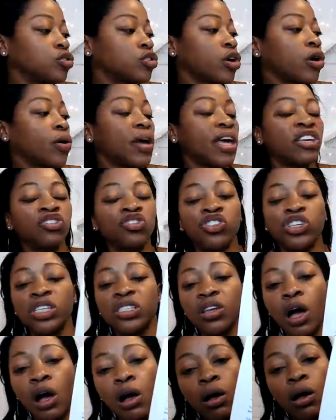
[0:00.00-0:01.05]
So it's
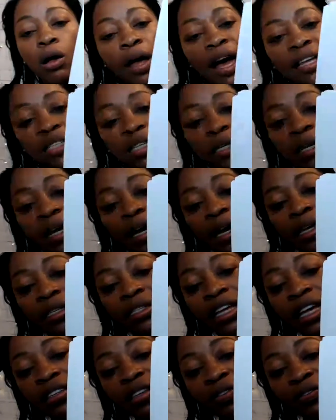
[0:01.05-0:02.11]
just all kinds of
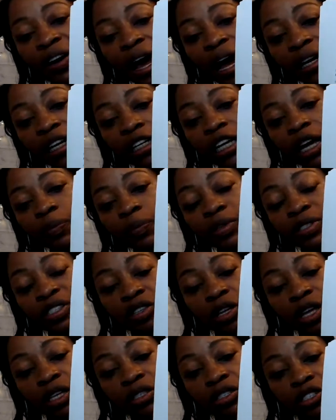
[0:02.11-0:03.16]
nuggets. They divide it up
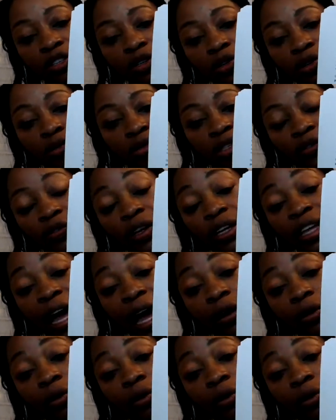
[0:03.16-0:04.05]
in, into different